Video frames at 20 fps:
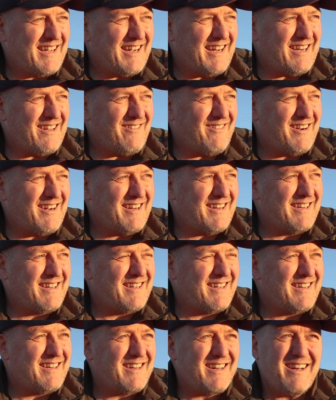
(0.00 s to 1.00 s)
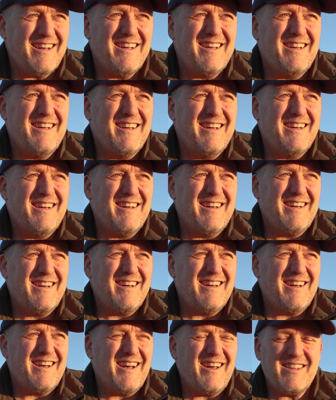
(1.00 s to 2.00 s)
Anyway,
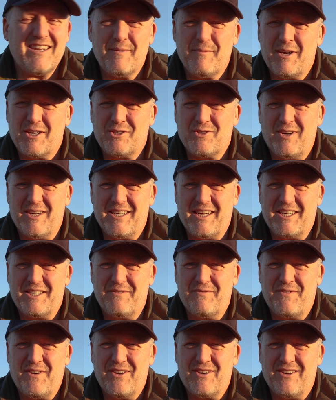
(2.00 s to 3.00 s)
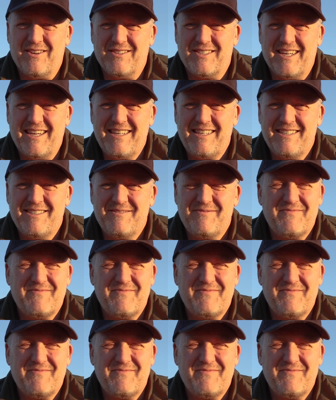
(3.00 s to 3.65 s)
I think I might try and take some photos, eh?